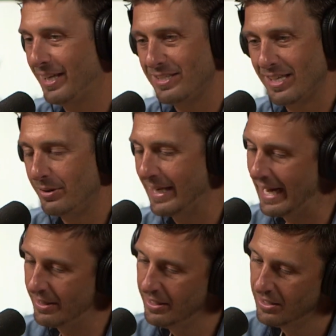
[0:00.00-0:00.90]
Like I said, you
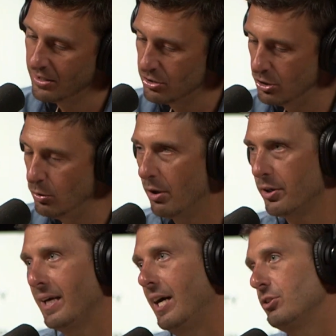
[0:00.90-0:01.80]
got 2
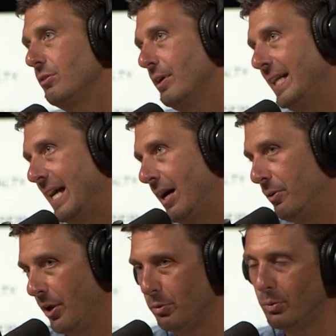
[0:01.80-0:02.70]
under contract right
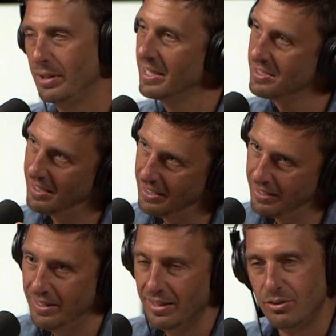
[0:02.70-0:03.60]
now, another one
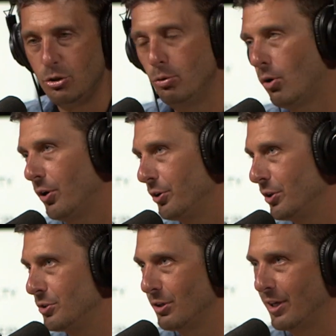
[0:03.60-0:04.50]
listed, 2 more under
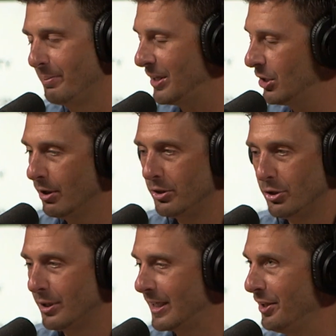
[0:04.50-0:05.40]
construction. I mean,
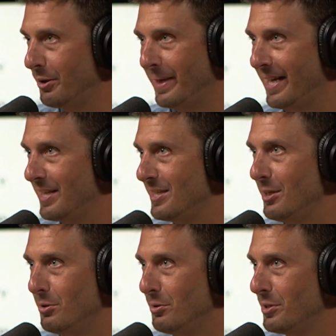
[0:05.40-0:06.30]
you're a killer, man. I
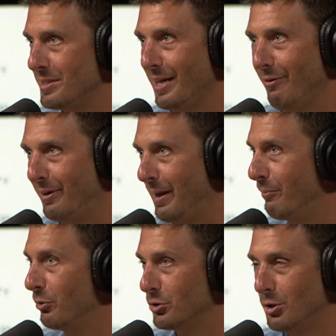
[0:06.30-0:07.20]
see you do this stuff, and
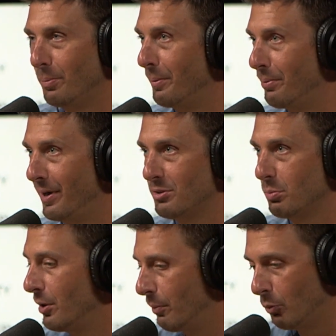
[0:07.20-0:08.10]
I'm super
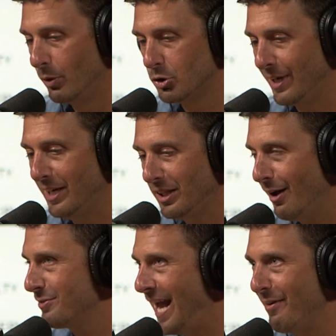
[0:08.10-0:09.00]
impressed. Trend
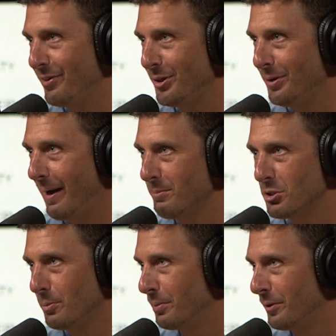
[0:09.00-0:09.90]
loves having you. I'm
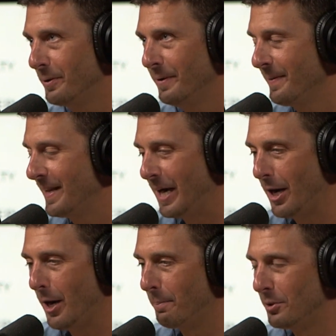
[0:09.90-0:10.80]
super
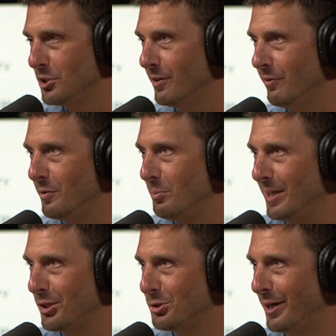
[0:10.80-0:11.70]
appreciative of you
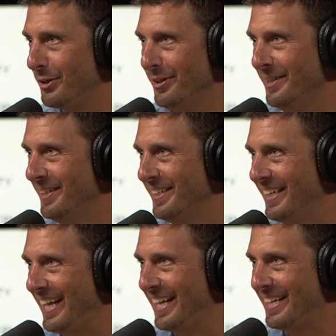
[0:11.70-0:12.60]
being a trender,
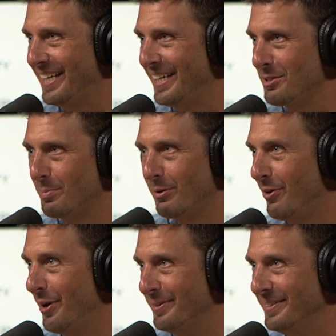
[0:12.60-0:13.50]
and it's been
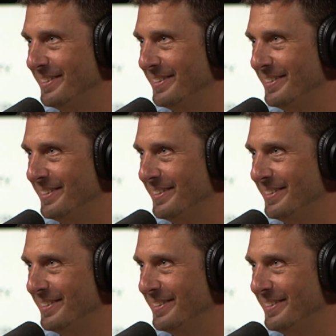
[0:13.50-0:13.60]
fun.